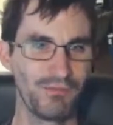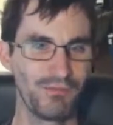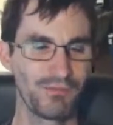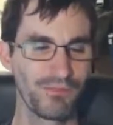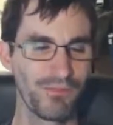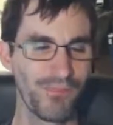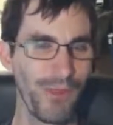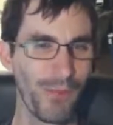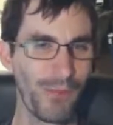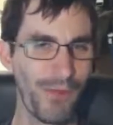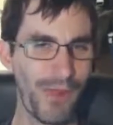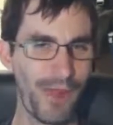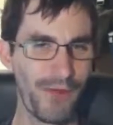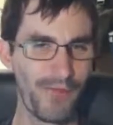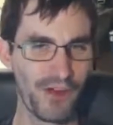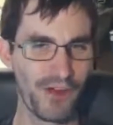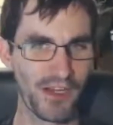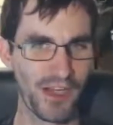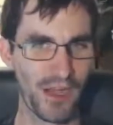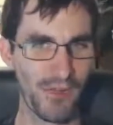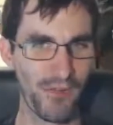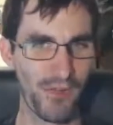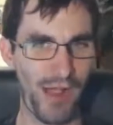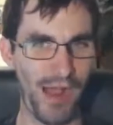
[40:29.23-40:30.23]
We played for a
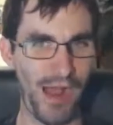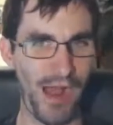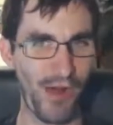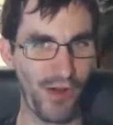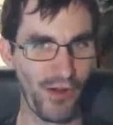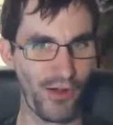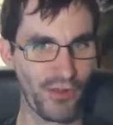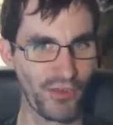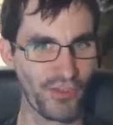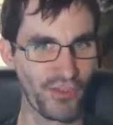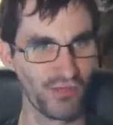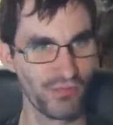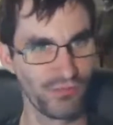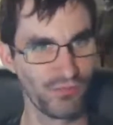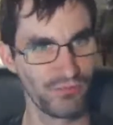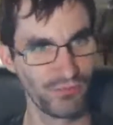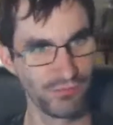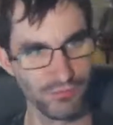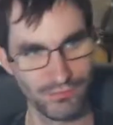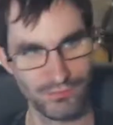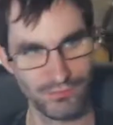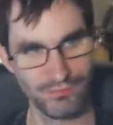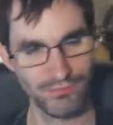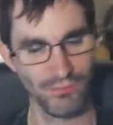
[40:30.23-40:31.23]
couple hours.
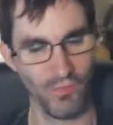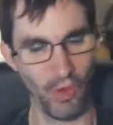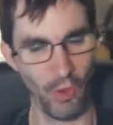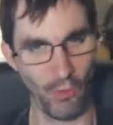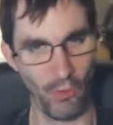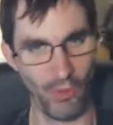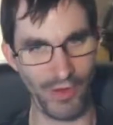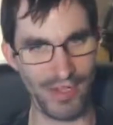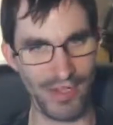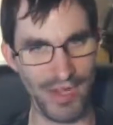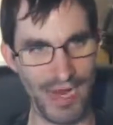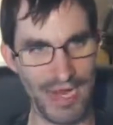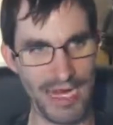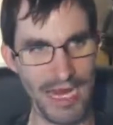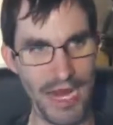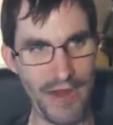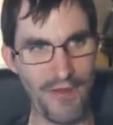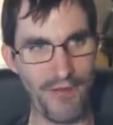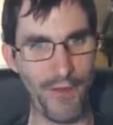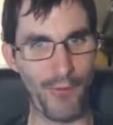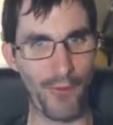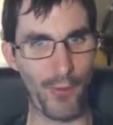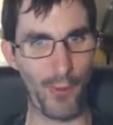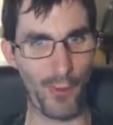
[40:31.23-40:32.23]
We kind of gave
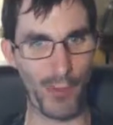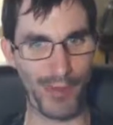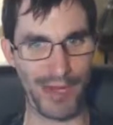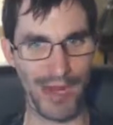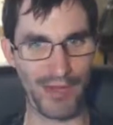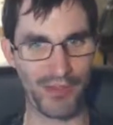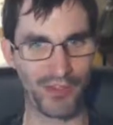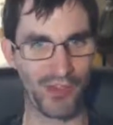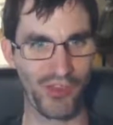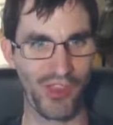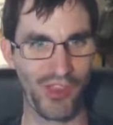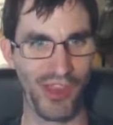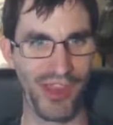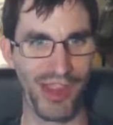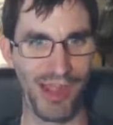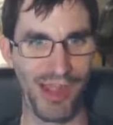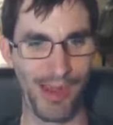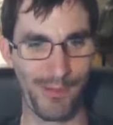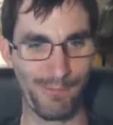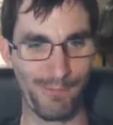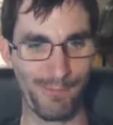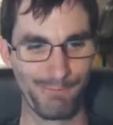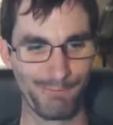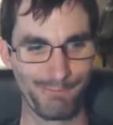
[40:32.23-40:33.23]
up when we got to
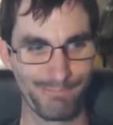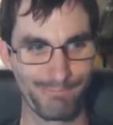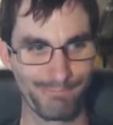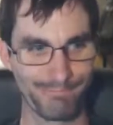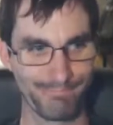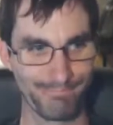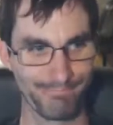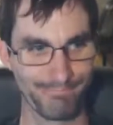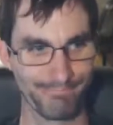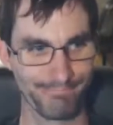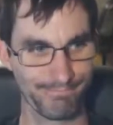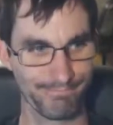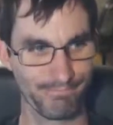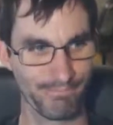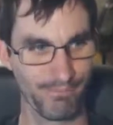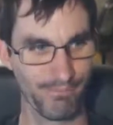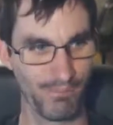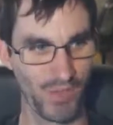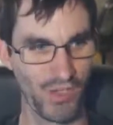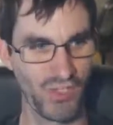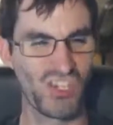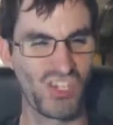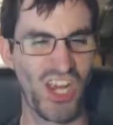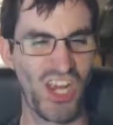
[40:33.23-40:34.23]
the
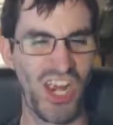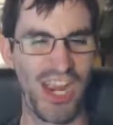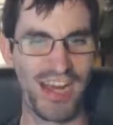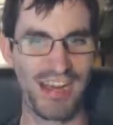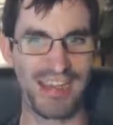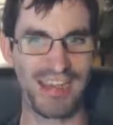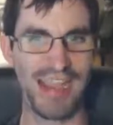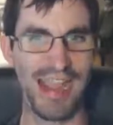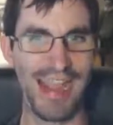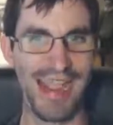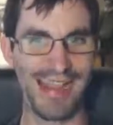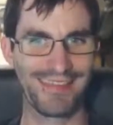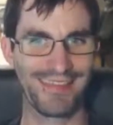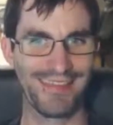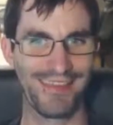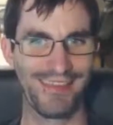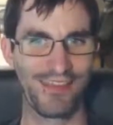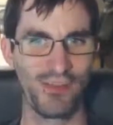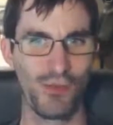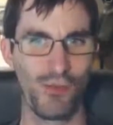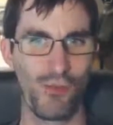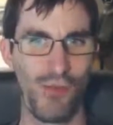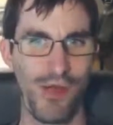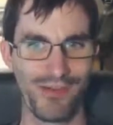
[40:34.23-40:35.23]
giant cat in the
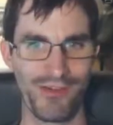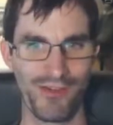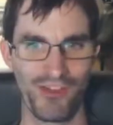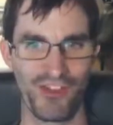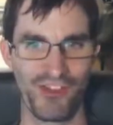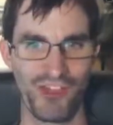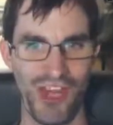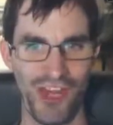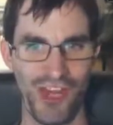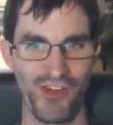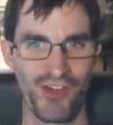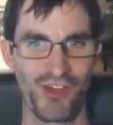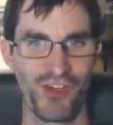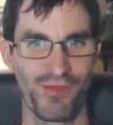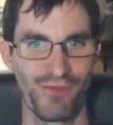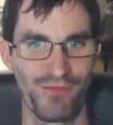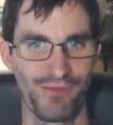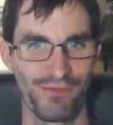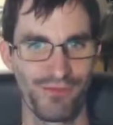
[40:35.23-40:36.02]
water stage.